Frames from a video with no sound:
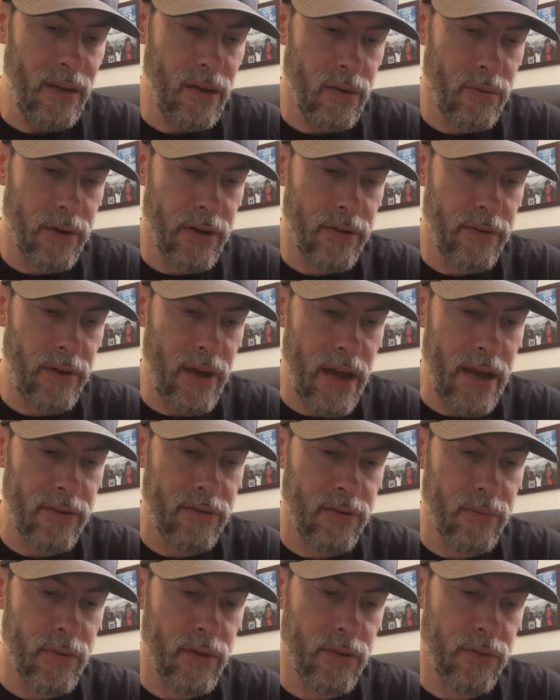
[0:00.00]
Well, you had
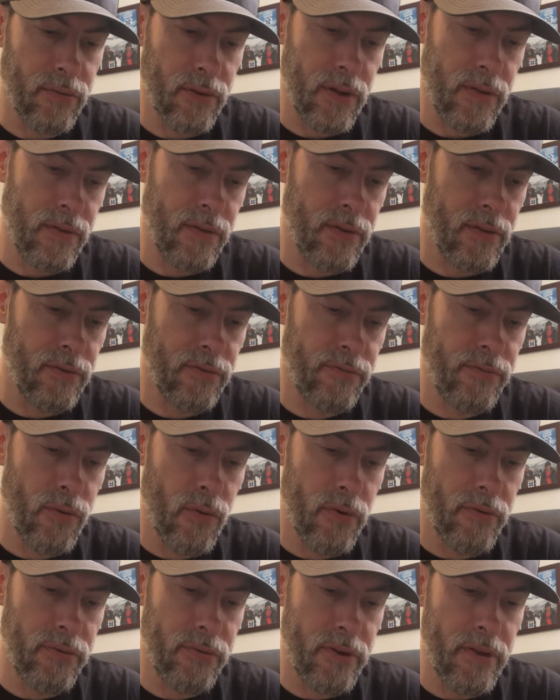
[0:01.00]
some of the there's
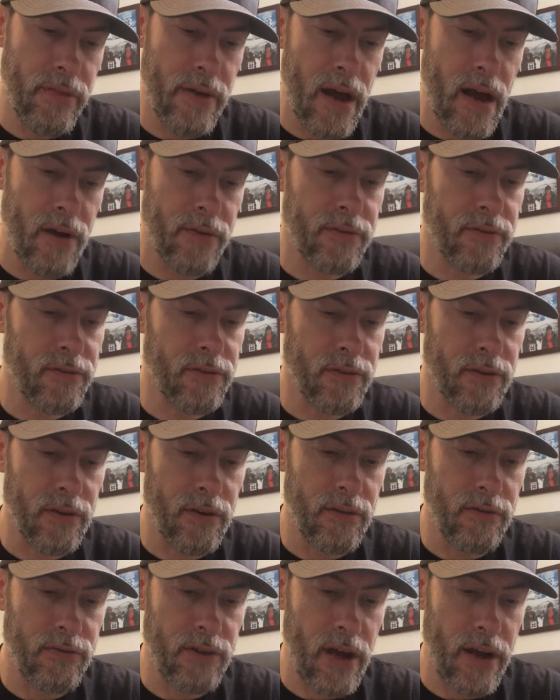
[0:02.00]
four 3000
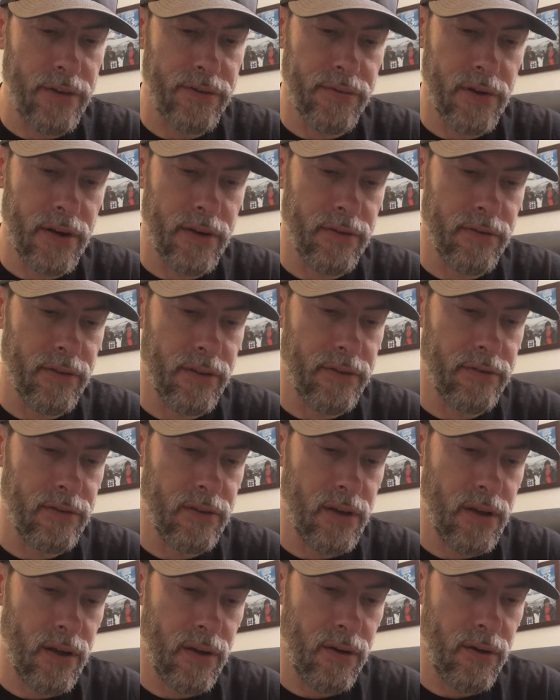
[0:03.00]
series jazz records
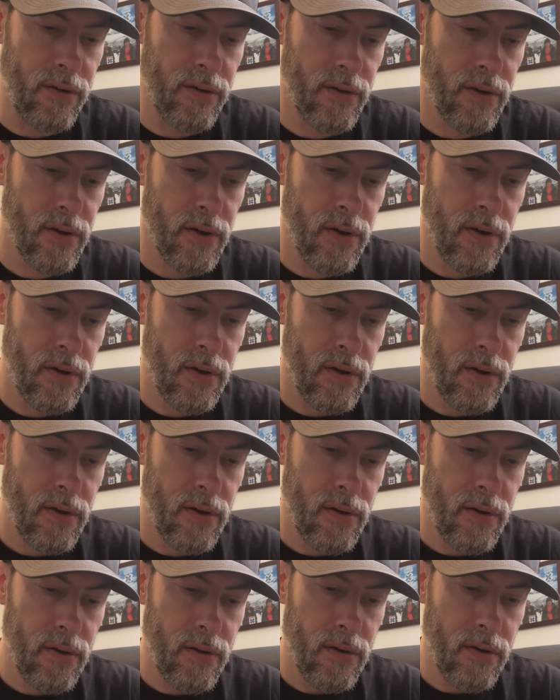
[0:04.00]
listed here.
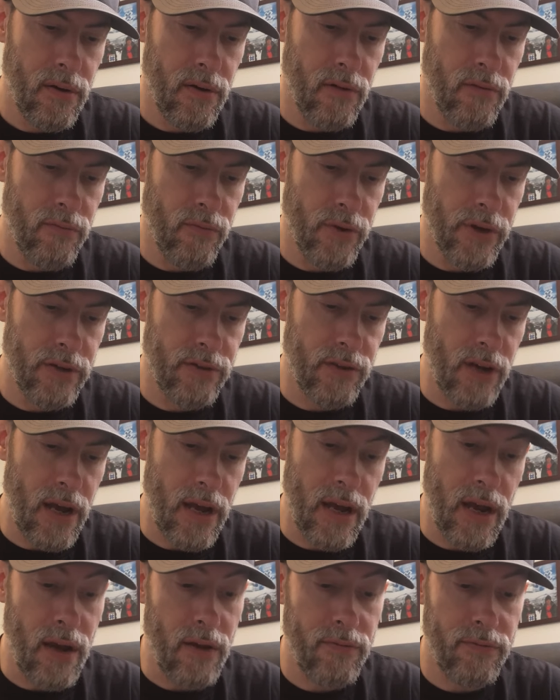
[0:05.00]
of which I
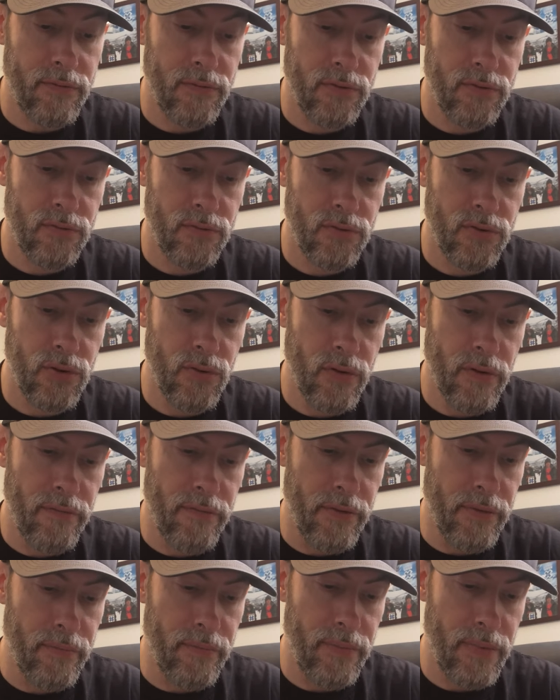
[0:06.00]
have two of
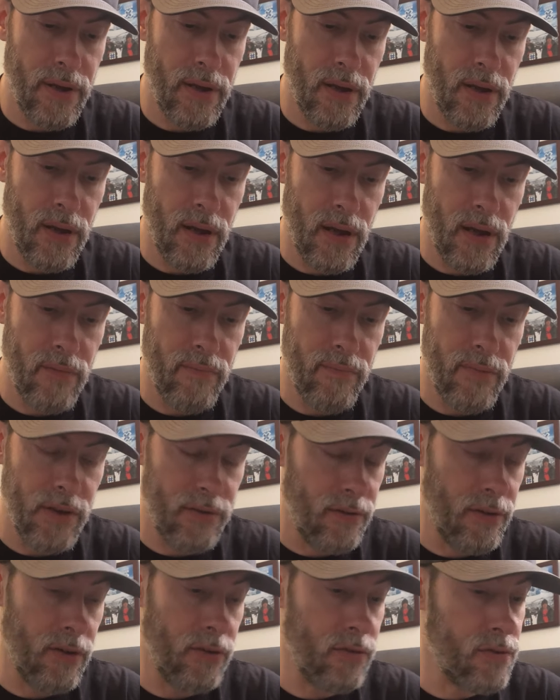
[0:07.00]
them, and I'm missing